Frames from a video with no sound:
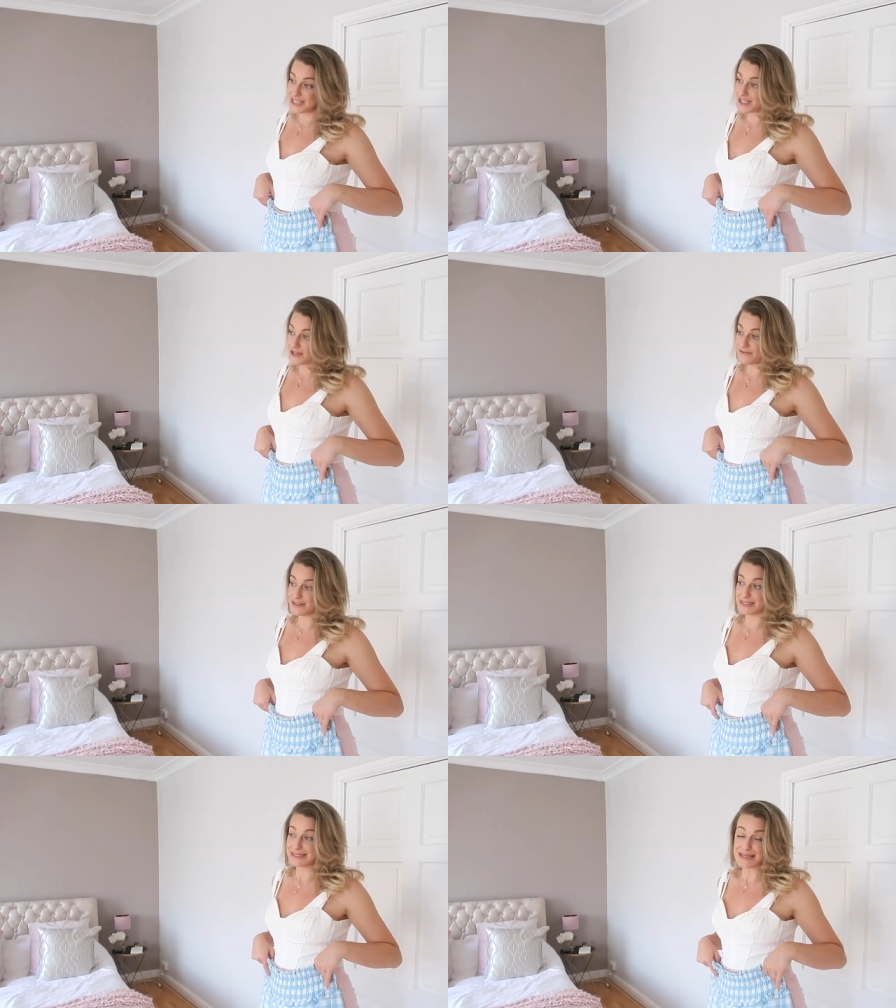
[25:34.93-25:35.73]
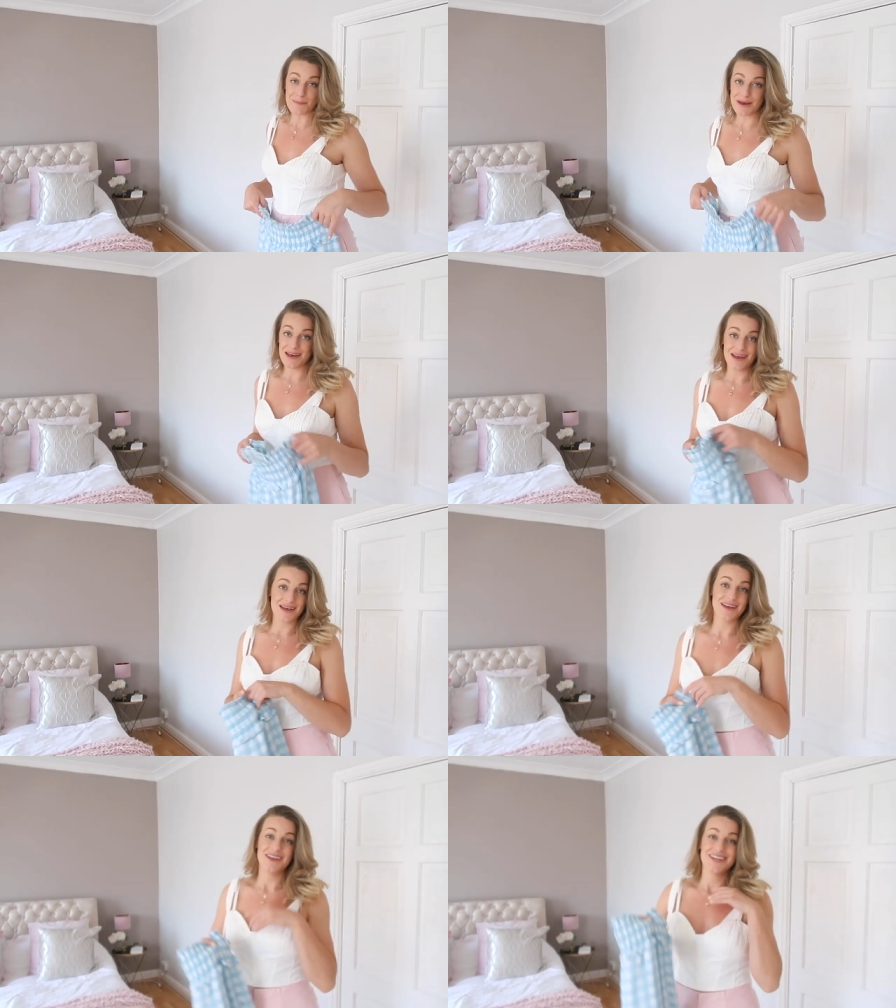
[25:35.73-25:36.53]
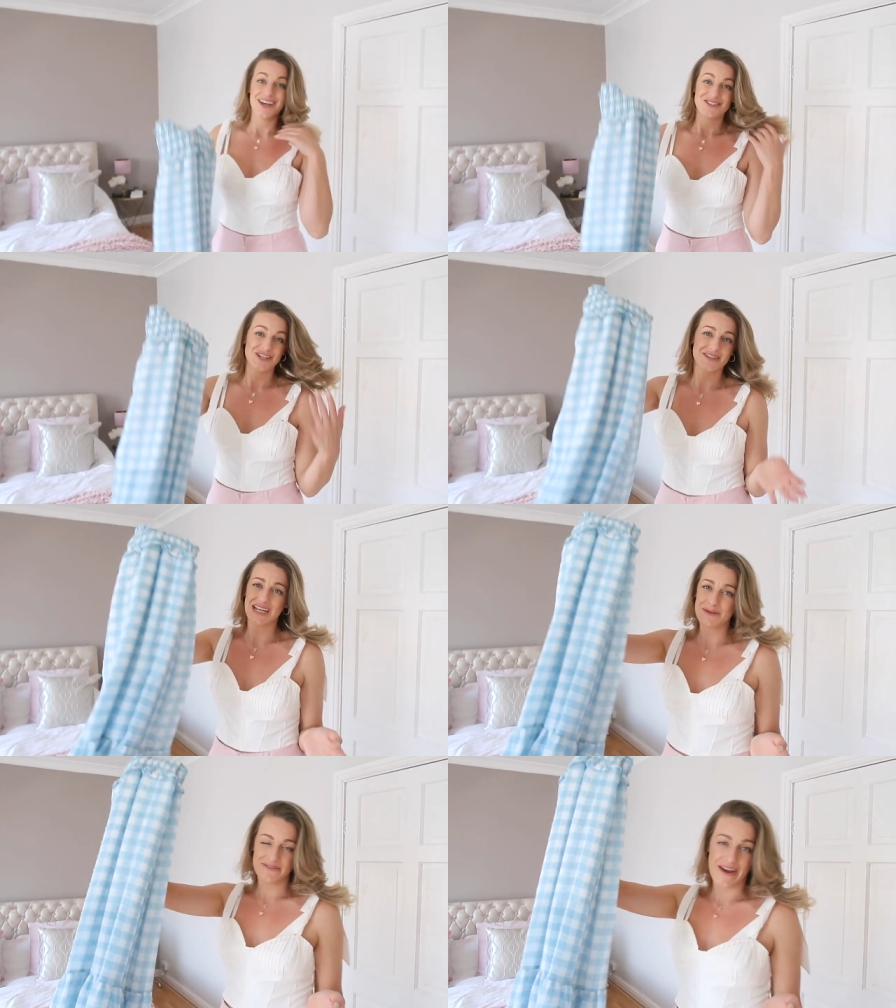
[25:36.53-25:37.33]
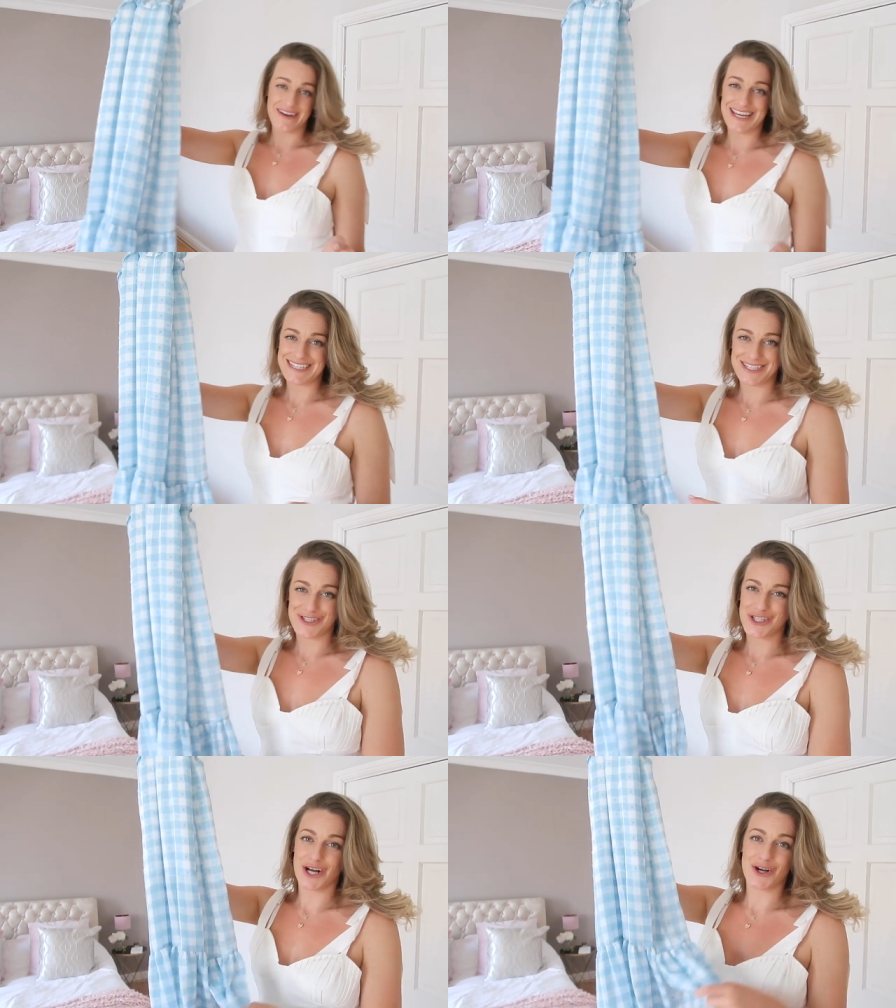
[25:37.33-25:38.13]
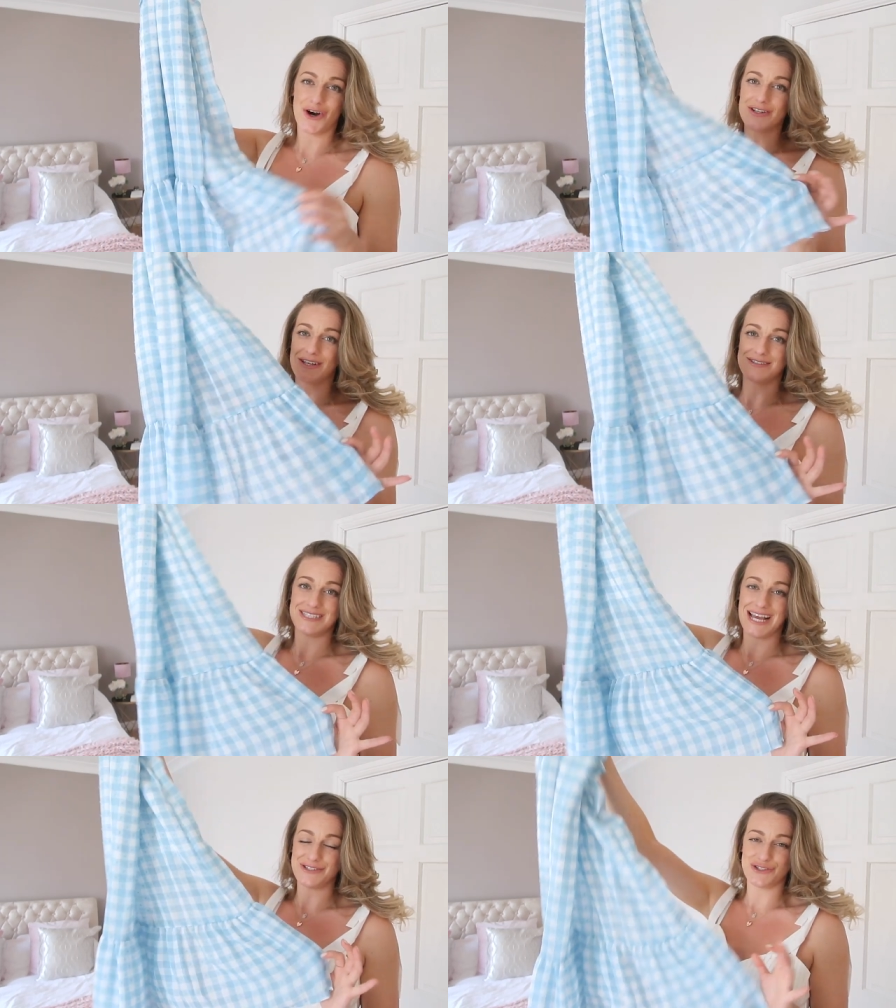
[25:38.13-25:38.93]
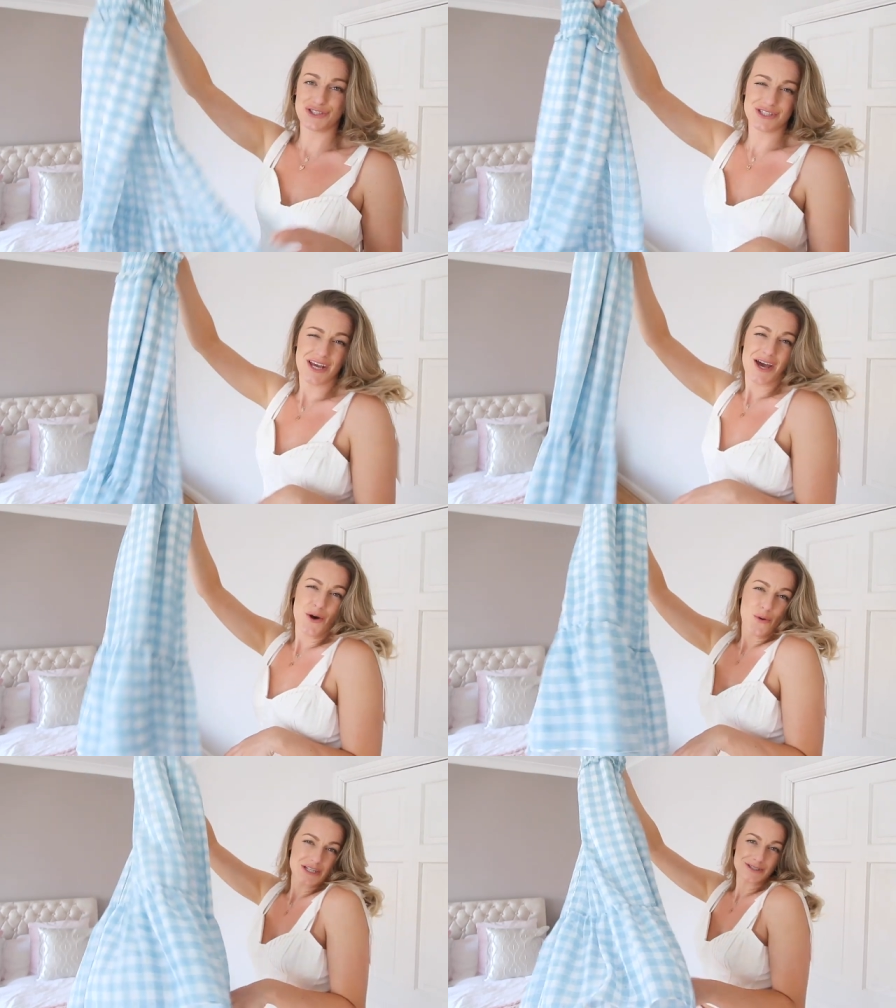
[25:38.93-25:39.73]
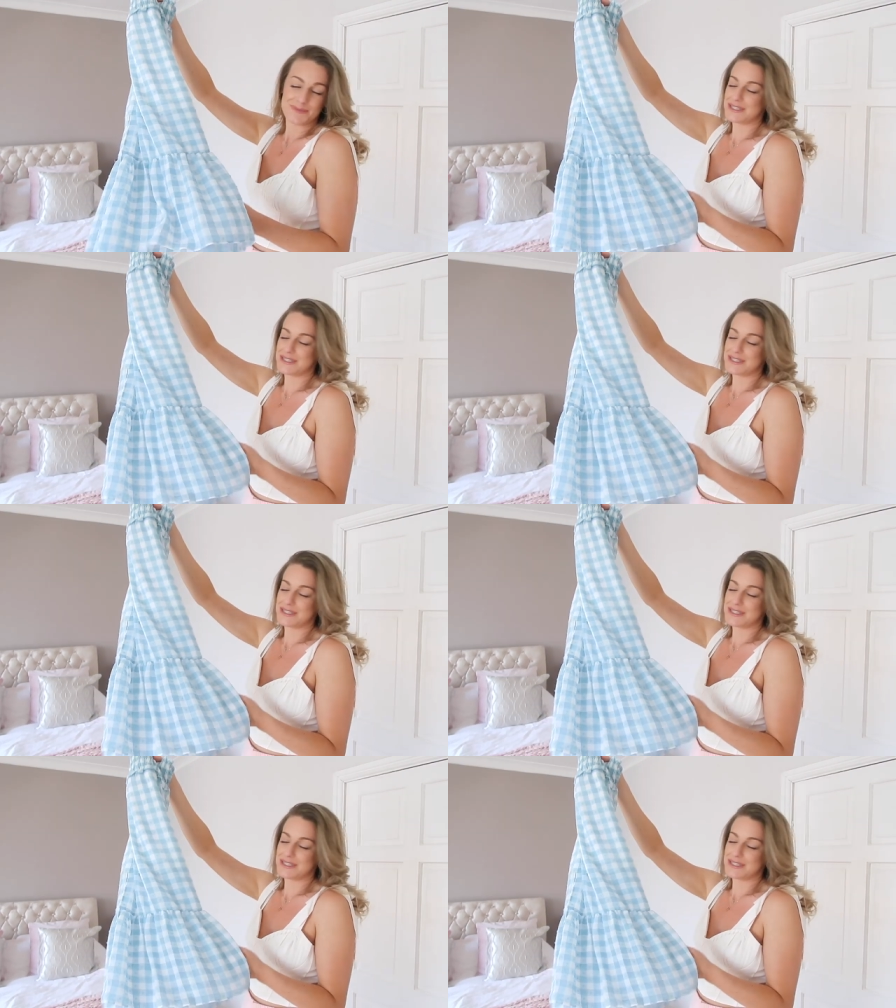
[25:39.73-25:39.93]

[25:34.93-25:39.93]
cute for the summer. Just going to be very easy to chuck on those days you just want to just be